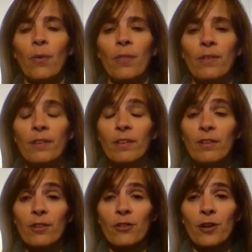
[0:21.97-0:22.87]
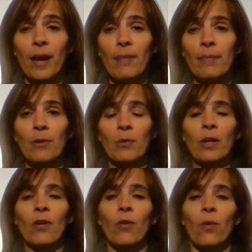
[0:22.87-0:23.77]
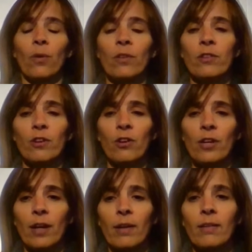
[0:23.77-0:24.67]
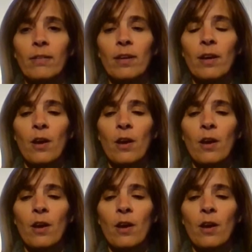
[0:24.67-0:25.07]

with a 16 year gap between our oldest and our youngest.